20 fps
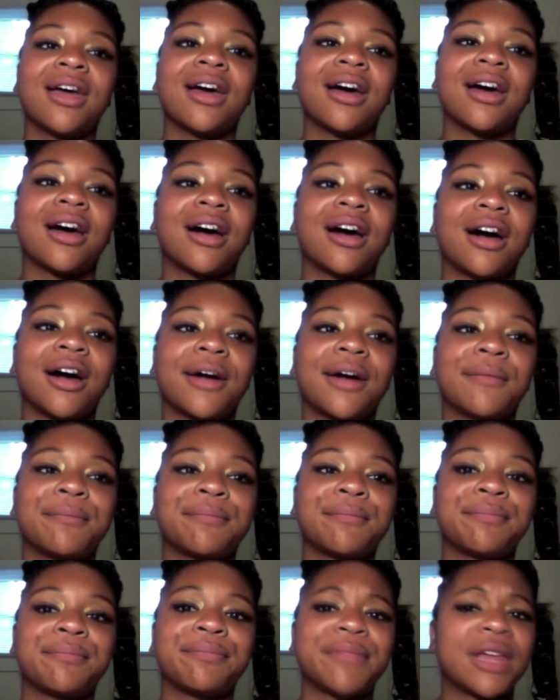
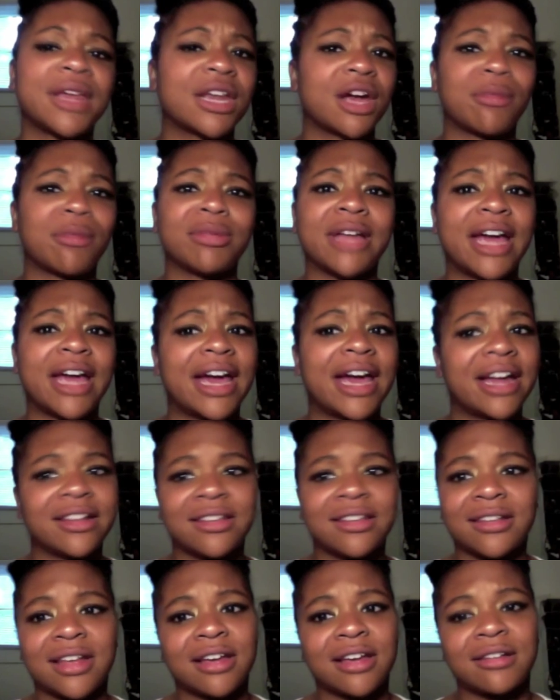um, and a couple of hats,
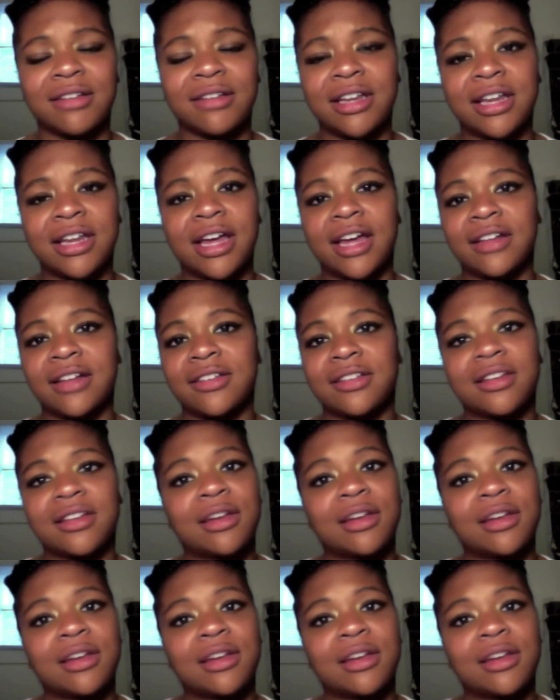like knit hats.